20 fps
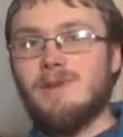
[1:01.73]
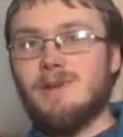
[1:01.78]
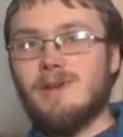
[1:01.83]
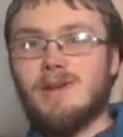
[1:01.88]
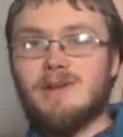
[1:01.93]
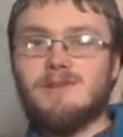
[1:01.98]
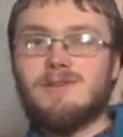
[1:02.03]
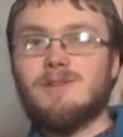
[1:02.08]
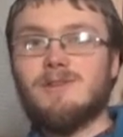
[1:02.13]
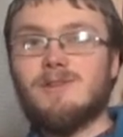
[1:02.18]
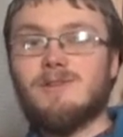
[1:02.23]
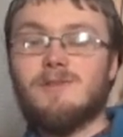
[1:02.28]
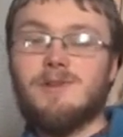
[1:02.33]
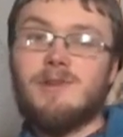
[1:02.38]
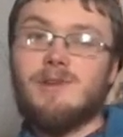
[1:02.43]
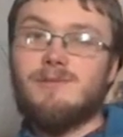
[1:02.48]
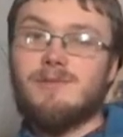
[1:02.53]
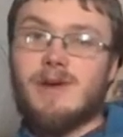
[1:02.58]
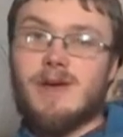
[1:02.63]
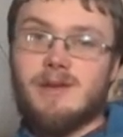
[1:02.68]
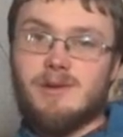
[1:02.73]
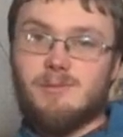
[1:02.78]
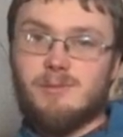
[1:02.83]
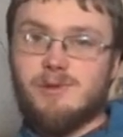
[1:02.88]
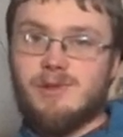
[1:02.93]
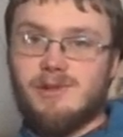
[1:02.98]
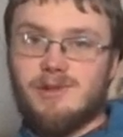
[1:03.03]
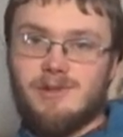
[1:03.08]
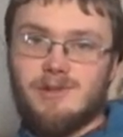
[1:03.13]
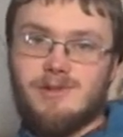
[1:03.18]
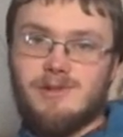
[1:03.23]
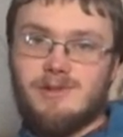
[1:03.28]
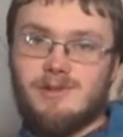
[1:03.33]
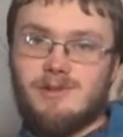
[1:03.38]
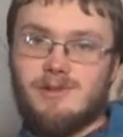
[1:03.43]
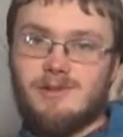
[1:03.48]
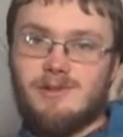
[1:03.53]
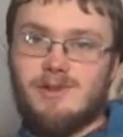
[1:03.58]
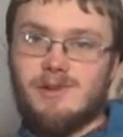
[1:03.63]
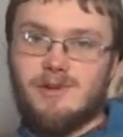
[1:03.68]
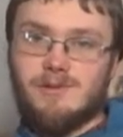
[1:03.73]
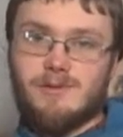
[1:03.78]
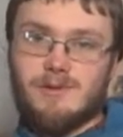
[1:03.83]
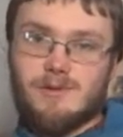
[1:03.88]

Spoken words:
And so they're really valuable additions to your